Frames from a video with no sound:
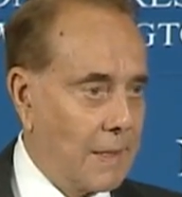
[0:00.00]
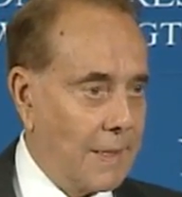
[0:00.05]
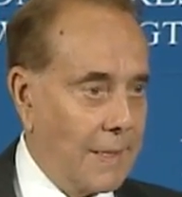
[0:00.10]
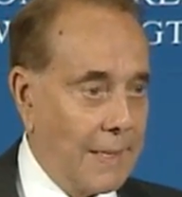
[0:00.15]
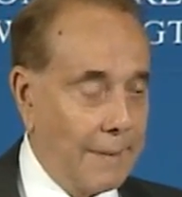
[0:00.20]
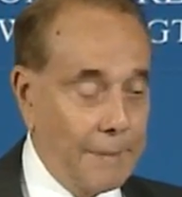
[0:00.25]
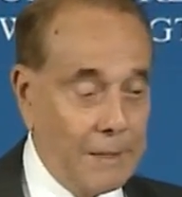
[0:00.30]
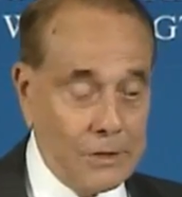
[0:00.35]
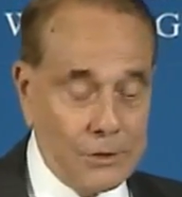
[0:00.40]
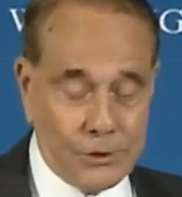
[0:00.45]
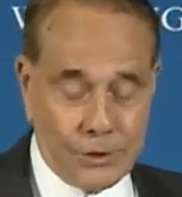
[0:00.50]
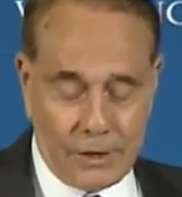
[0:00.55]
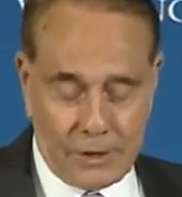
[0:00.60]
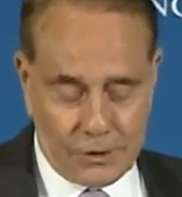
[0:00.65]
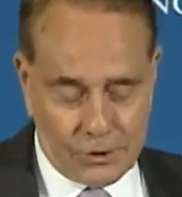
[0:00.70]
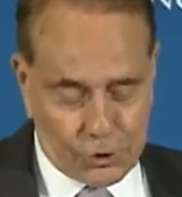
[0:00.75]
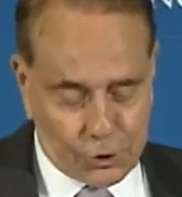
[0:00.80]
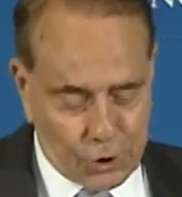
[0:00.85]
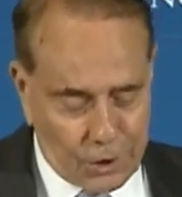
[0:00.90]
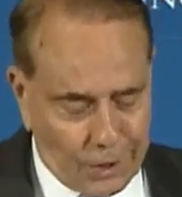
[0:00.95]
I mean,
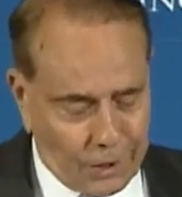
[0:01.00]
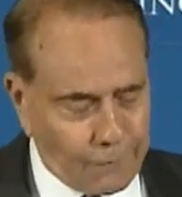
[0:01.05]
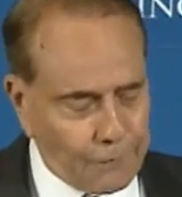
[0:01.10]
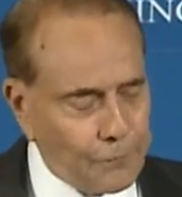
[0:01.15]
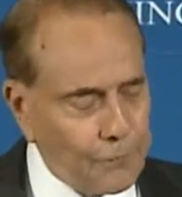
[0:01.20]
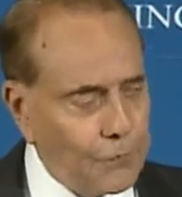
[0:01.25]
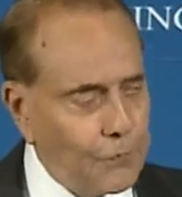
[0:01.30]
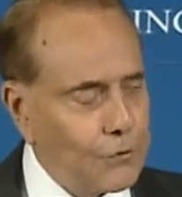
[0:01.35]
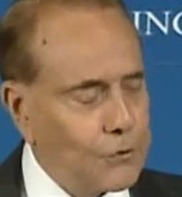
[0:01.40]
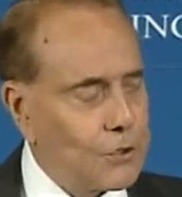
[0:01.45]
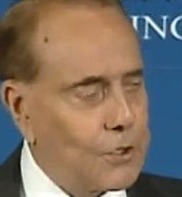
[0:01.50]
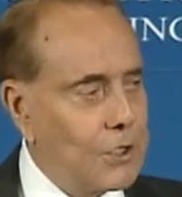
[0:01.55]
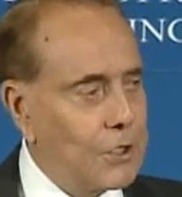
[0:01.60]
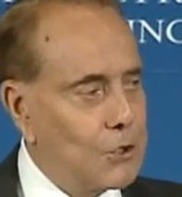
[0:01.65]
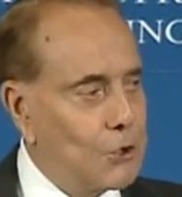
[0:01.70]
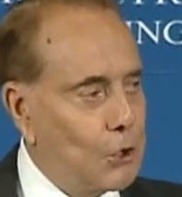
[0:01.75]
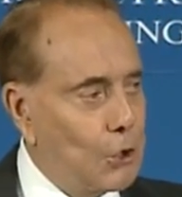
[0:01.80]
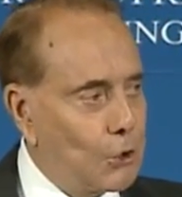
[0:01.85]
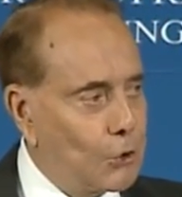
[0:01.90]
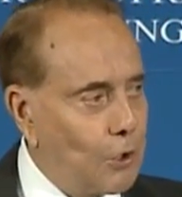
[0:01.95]
she's tough,
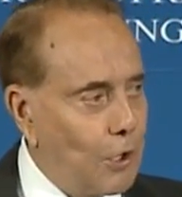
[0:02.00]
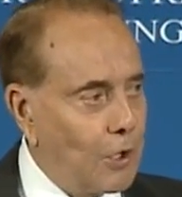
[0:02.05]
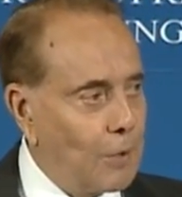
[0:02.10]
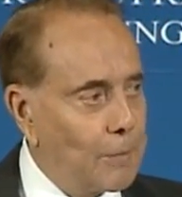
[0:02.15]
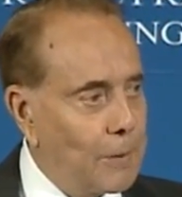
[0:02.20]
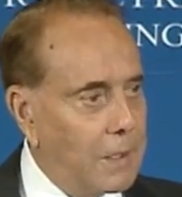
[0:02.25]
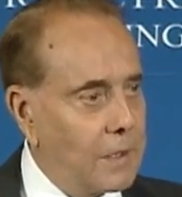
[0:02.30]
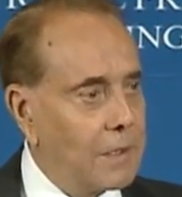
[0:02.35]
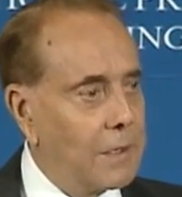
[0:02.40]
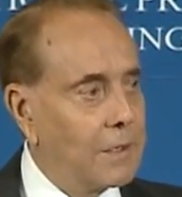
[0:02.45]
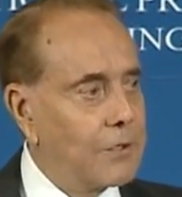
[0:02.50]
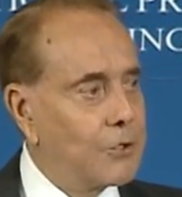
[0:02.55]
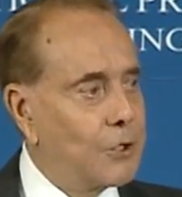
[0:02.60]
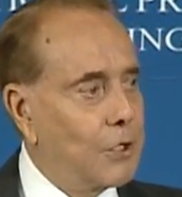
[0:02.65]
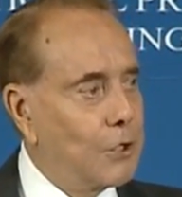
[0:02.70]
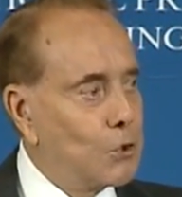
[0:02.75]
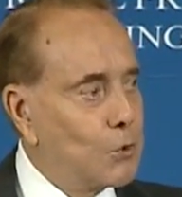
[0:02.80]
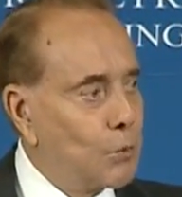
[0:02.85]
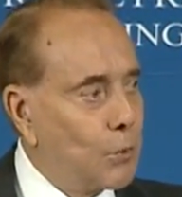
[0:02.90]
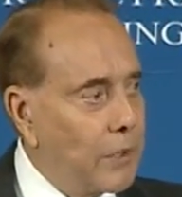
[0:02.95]
she's determined,
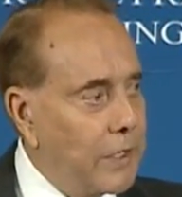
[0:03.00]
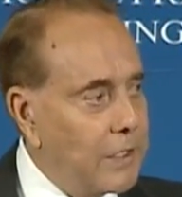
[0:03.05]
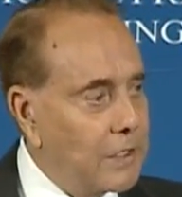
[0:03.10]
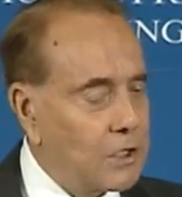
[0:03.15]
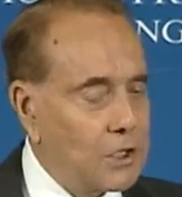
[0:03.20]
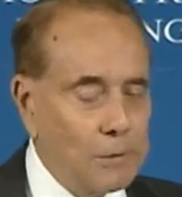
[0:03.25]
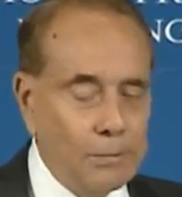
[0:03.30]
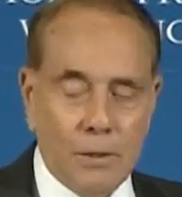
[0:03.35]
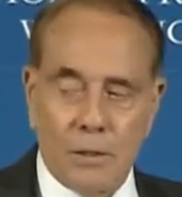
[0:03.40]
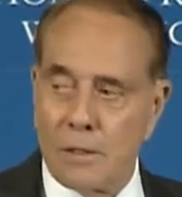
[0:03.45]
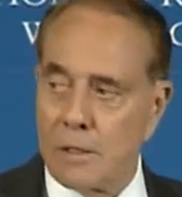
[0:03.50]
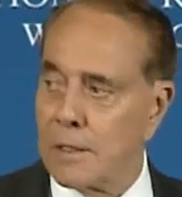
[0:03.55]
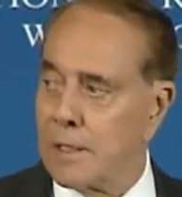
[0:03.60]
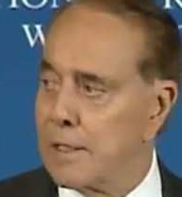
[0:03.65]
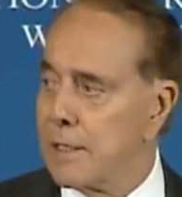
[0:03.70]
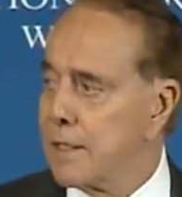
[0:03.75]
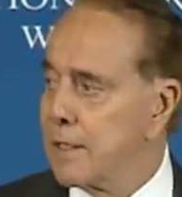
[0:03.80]
she's reasonable,